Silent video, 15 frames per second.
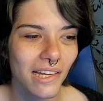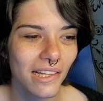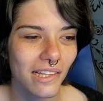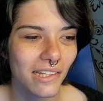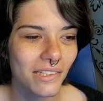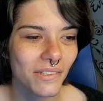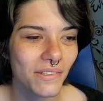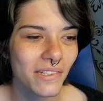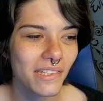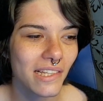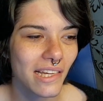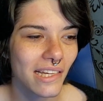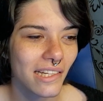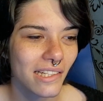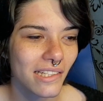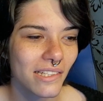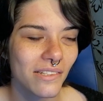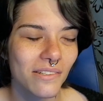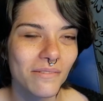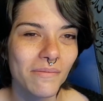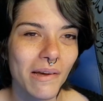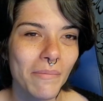This was thanks
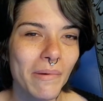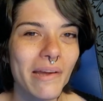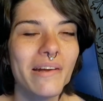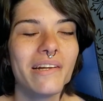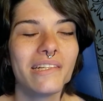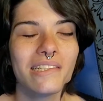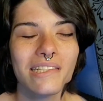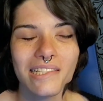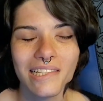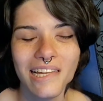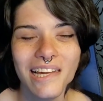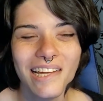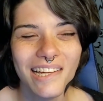to my parents.